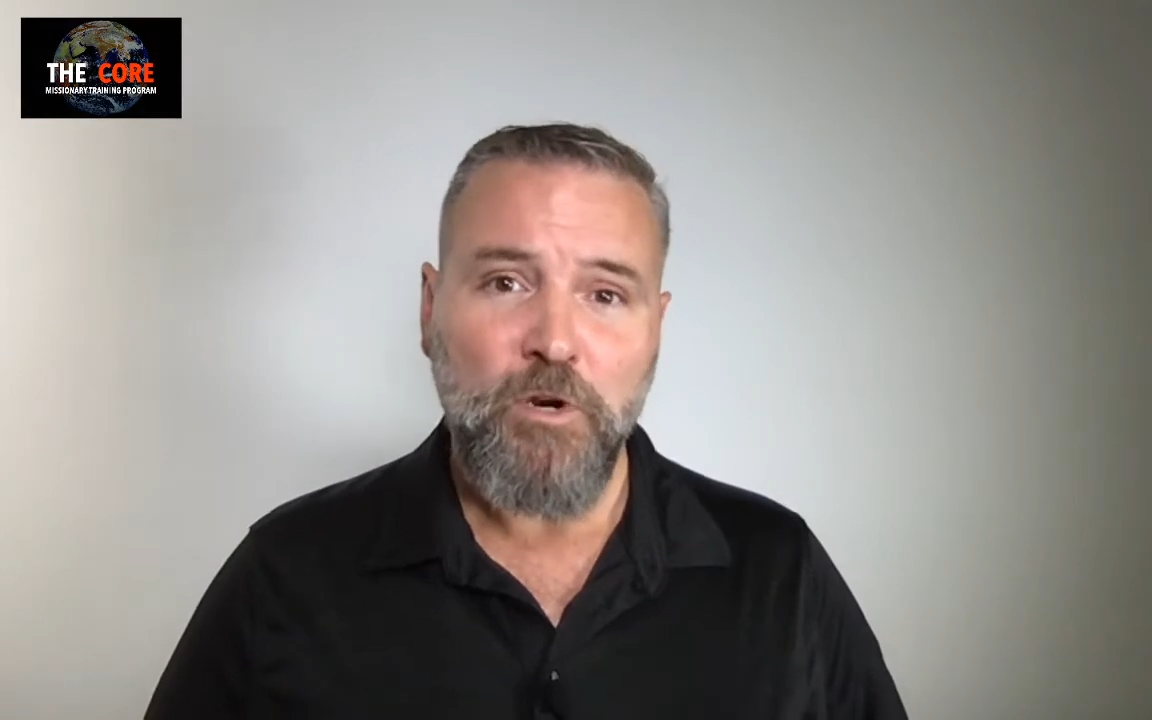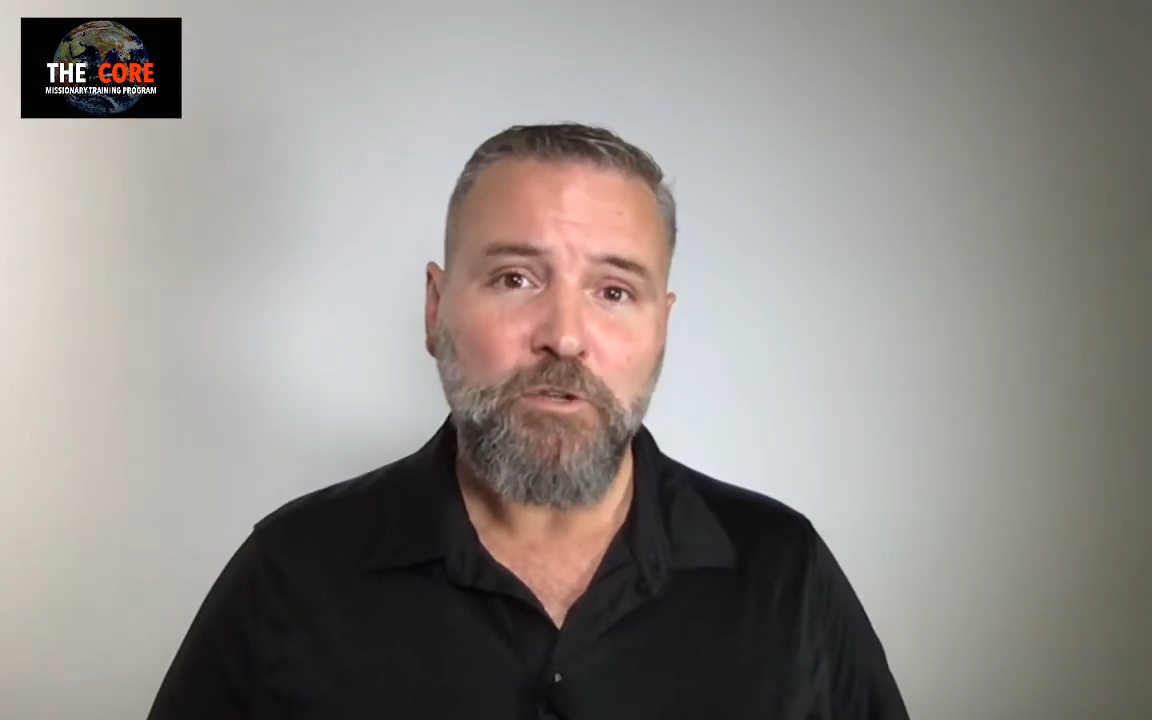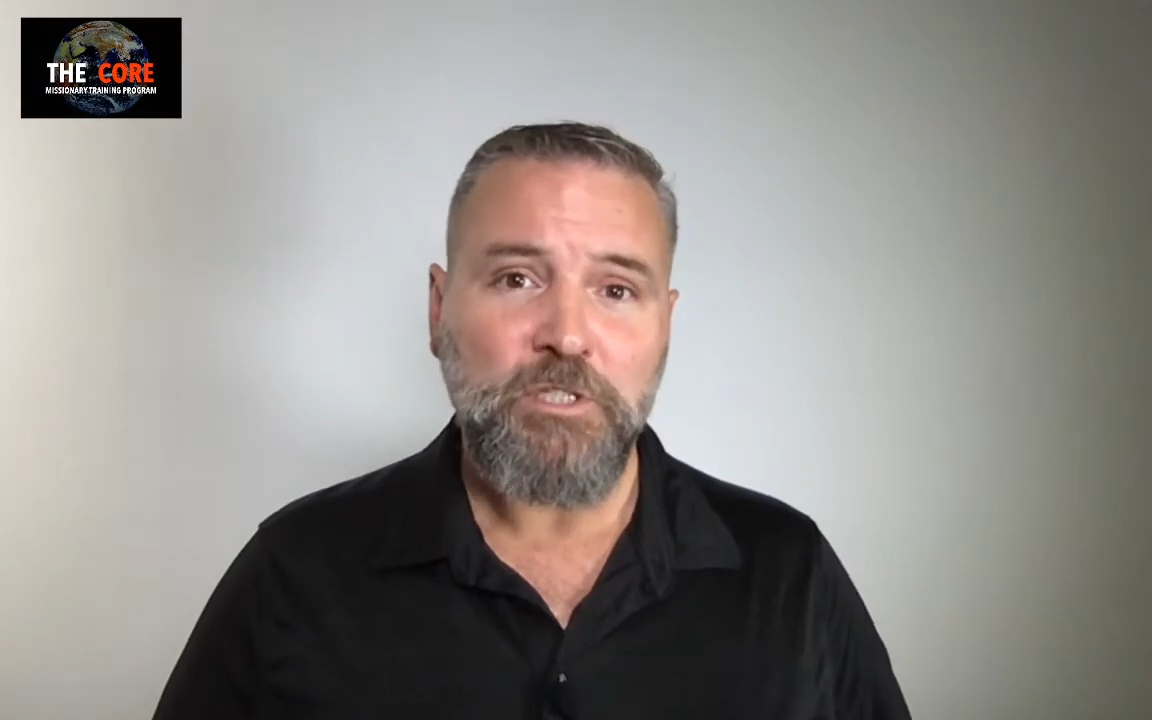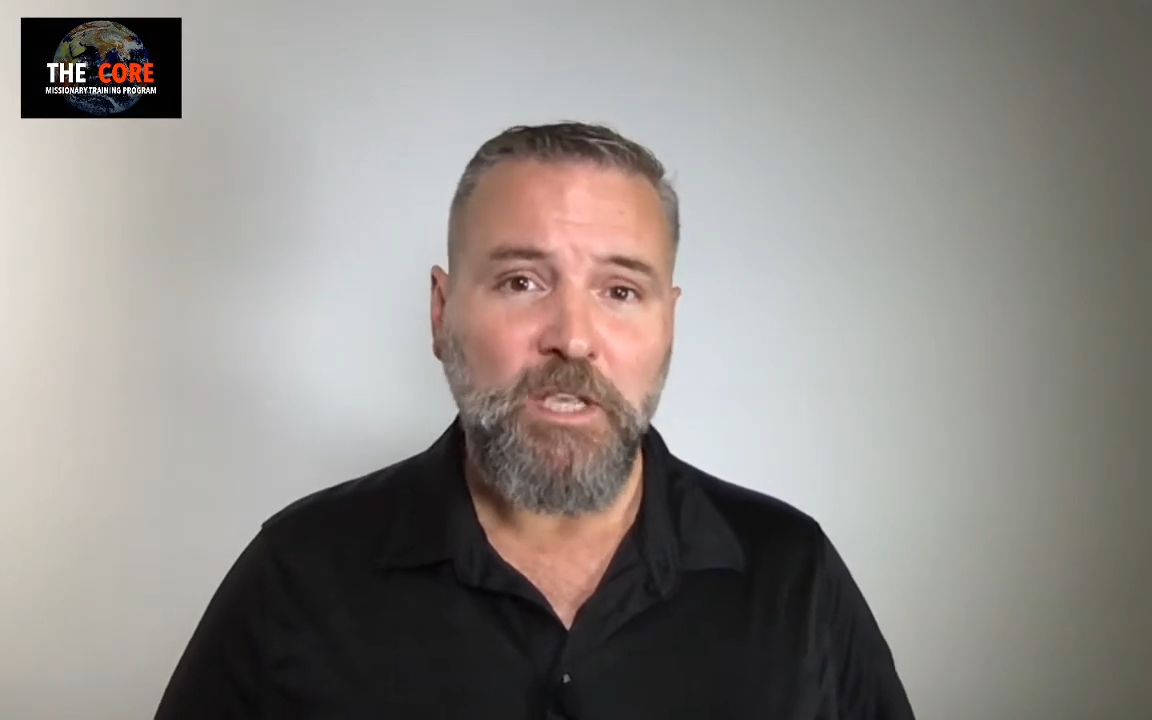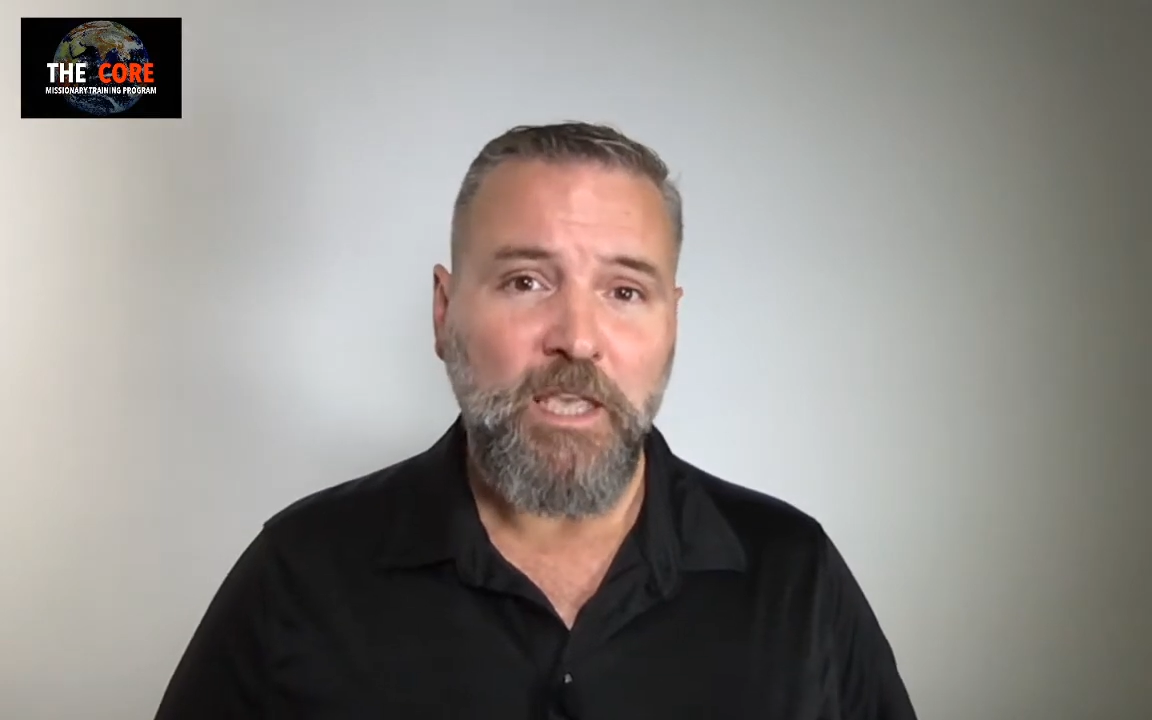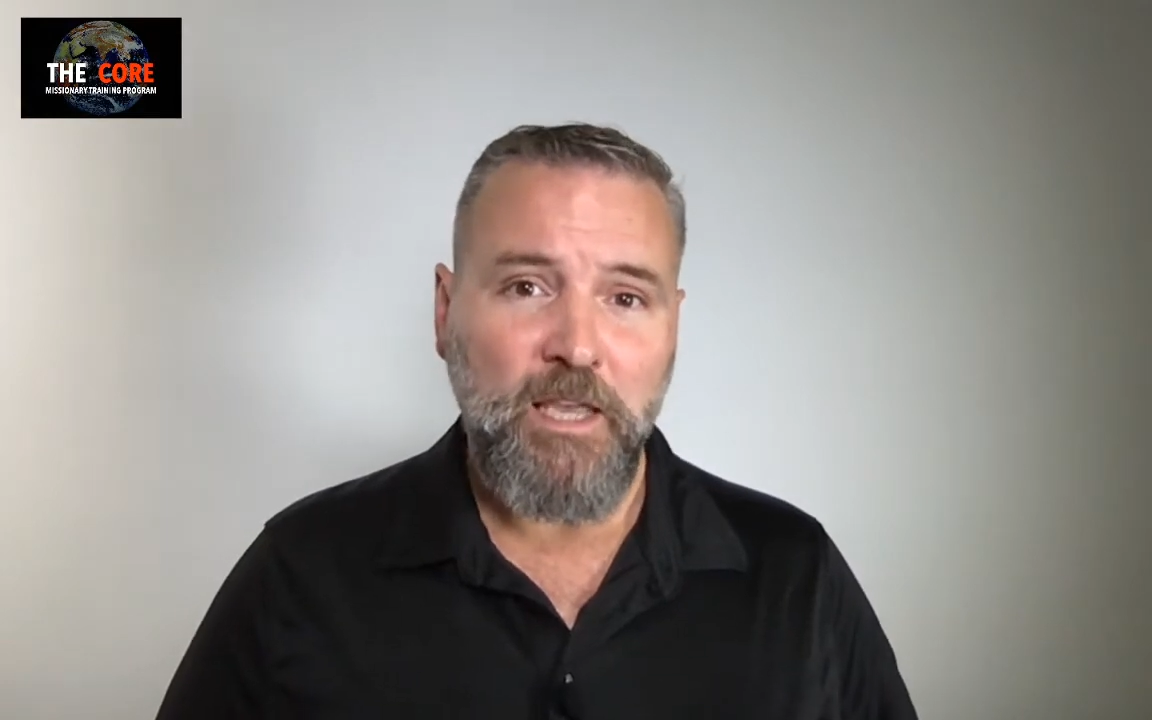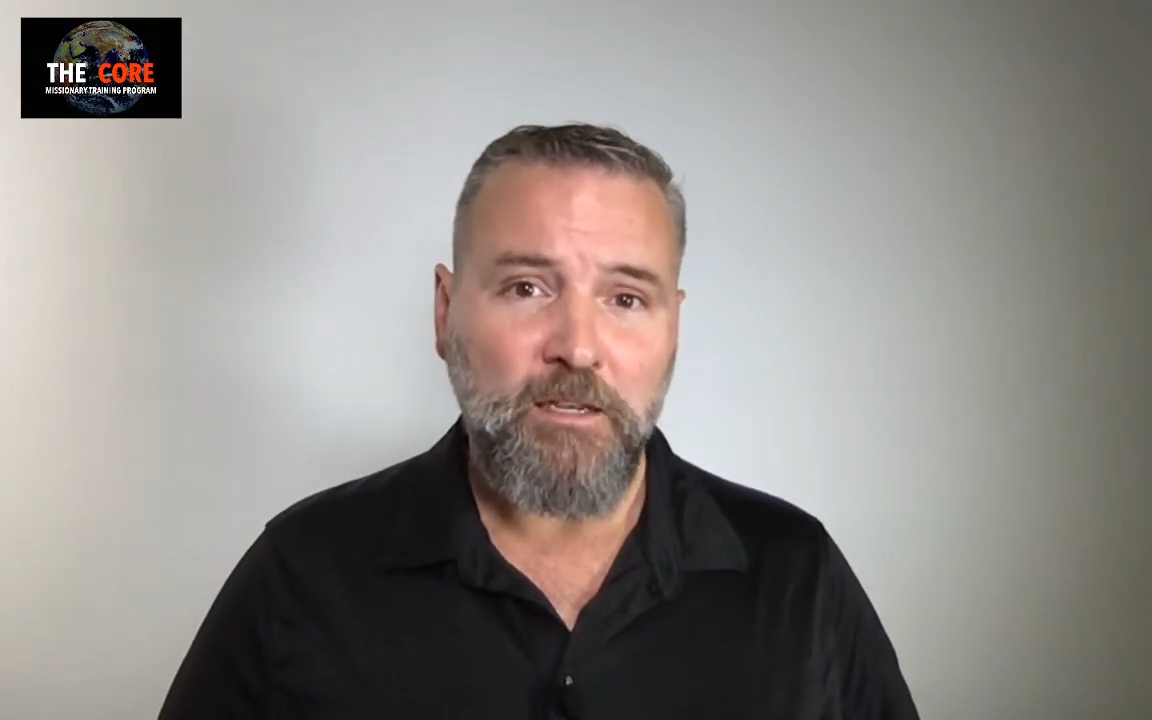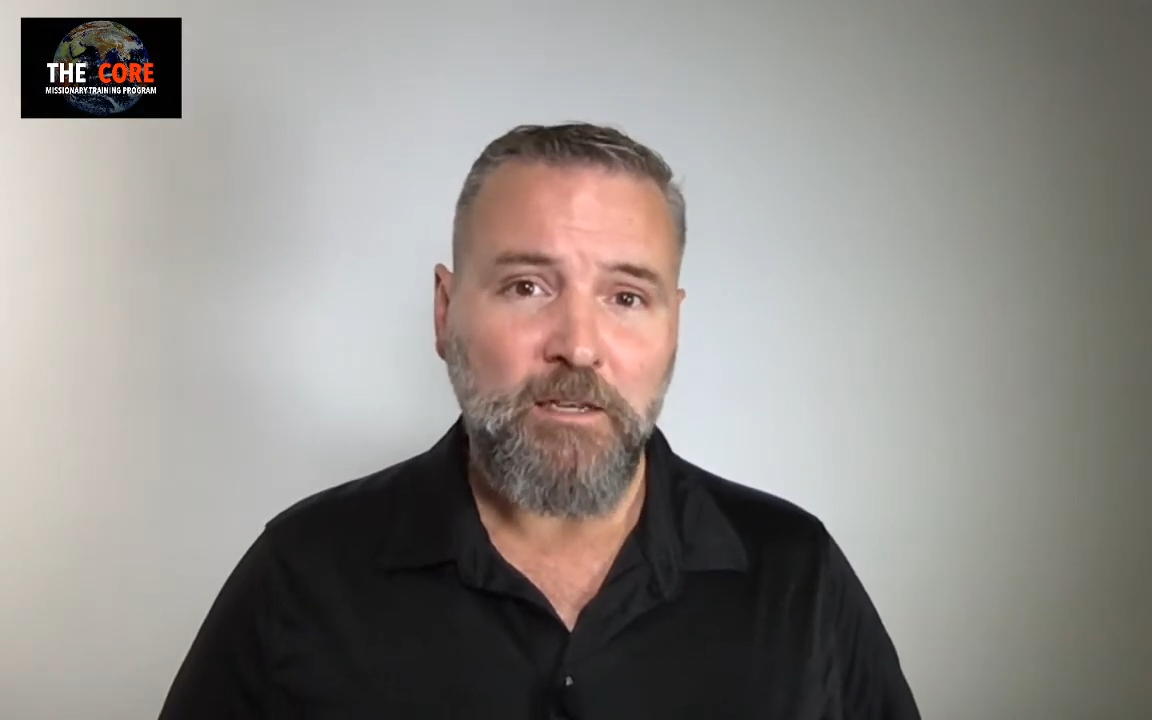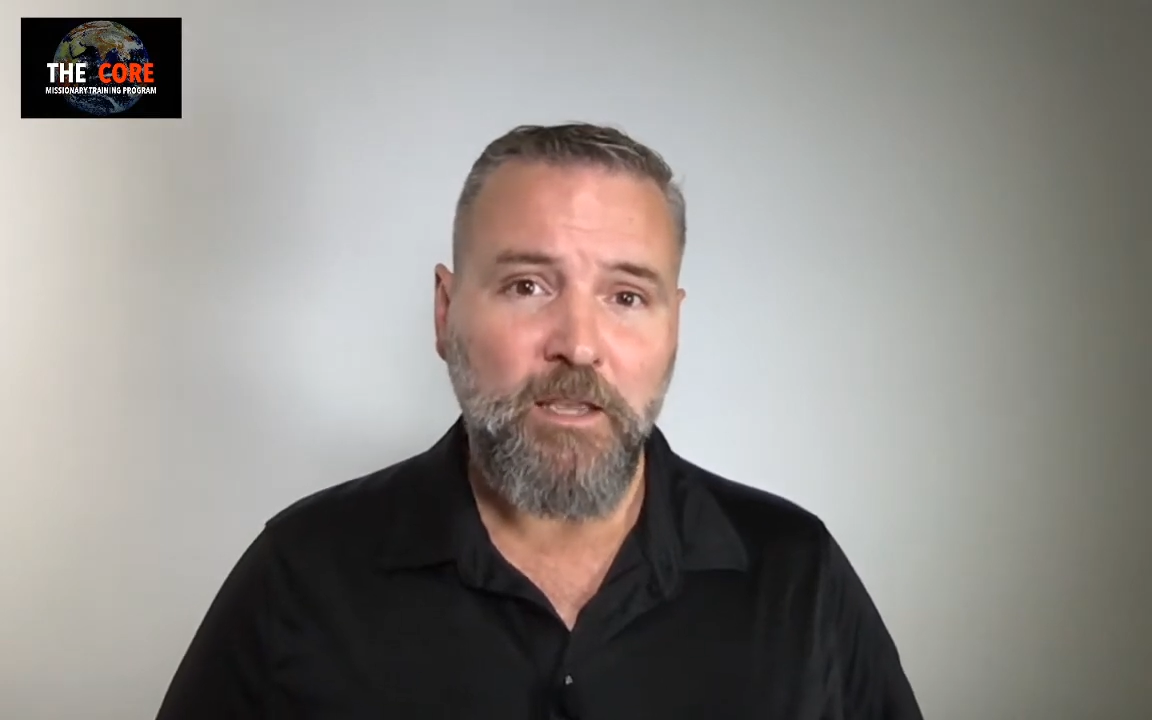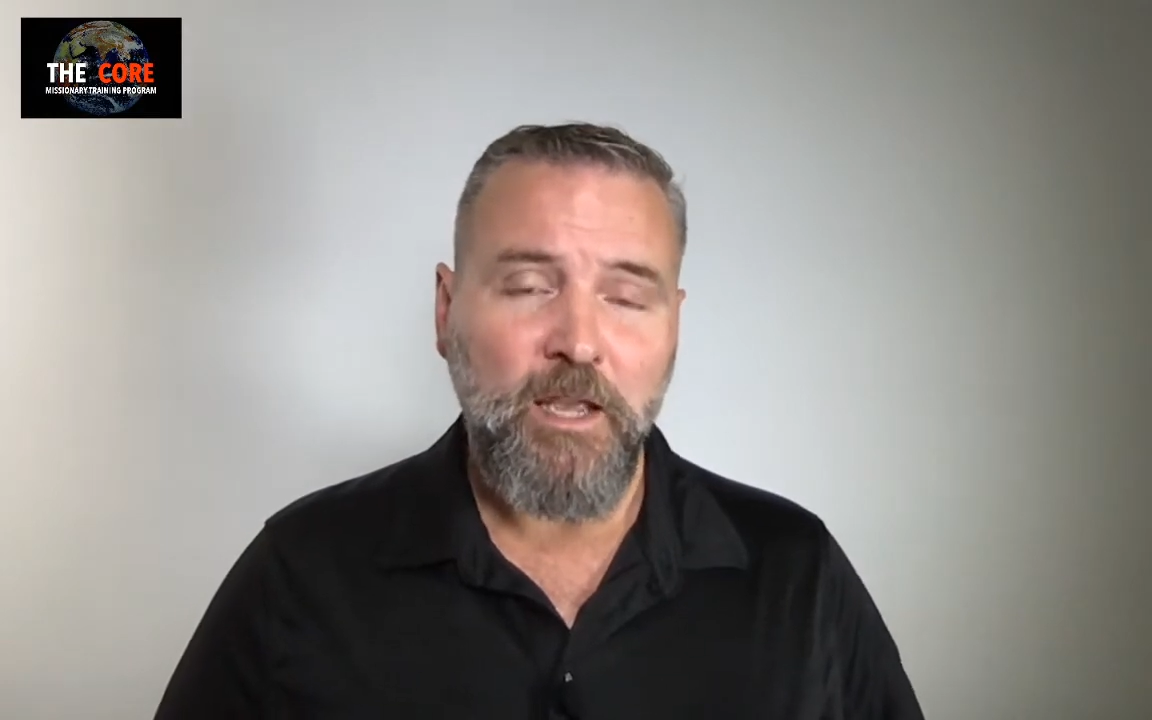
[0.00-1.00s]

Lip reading: rose again,